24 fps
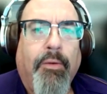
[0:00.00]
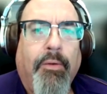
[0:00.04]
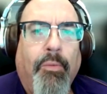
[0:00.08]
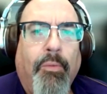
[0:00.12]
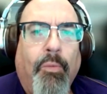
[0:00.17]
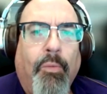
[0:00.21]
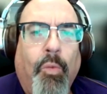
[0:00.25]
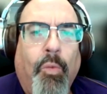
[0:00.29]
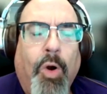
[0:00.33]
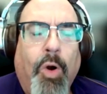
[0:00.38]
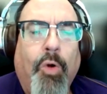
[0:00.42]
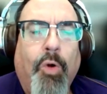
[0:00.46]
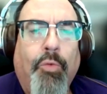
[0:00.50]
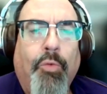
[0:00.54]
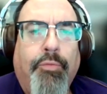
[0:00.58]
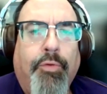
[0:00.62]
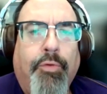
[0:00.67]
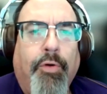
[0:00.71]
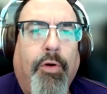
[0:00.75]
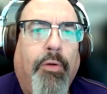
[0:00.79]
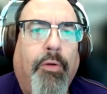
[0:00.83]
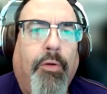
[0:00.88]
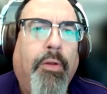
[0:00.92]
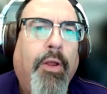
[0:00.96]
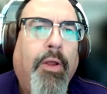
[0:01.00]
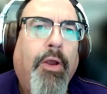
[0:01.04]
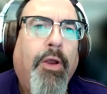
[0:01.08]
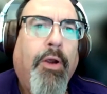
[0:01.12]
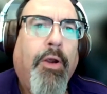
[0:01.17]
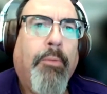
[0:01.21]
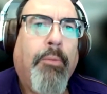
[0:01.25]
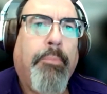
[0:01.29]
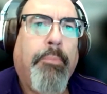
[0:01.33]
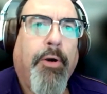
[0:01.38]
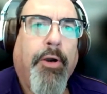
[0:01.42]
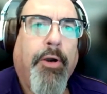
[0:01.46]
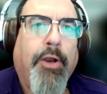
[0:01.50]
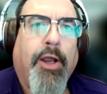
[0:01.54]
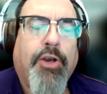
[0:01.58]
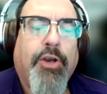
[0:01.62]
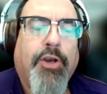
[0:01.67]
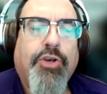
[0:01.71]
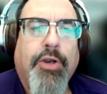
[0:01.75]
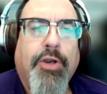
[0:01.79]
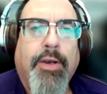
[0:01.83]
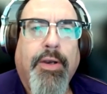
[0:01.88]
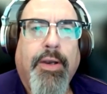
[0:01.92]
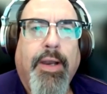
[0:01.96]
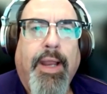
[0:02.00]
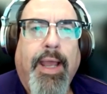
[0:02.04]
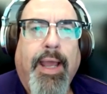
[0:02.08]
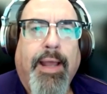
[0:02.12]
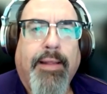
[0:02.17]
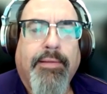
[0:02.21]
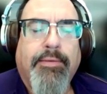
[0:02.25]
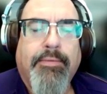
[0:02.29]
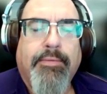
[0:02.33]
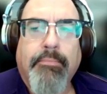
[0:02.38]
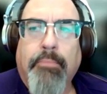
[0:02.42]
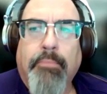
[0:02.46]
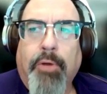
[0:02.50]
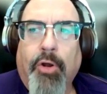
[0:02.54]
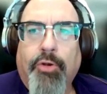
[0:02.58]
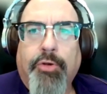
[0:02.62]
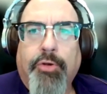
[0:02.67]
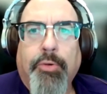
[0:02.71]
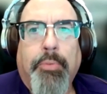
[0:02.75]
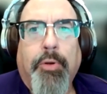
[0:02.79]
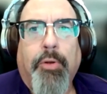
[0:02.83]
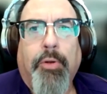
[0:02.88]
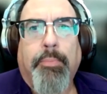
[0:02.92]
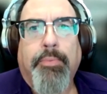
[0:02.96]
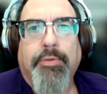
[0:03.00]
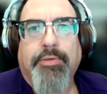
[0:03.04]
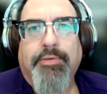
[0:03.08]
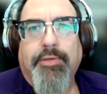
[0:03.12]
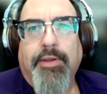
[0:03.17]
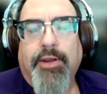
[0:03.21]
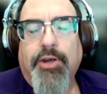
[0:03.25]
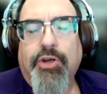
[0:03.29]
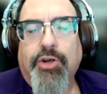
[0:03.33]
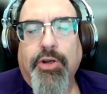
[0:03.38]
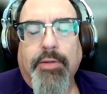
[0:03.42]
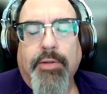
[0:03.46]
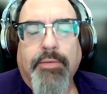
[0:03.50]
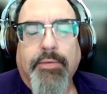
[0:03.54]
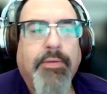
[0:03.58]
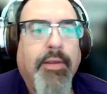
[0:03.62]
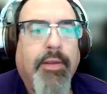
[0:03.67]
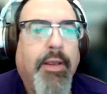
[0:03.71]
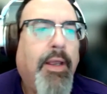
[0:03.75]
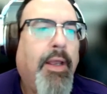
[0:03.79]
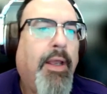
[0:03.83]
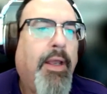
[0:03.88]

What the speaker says: woeful production at multiple positions.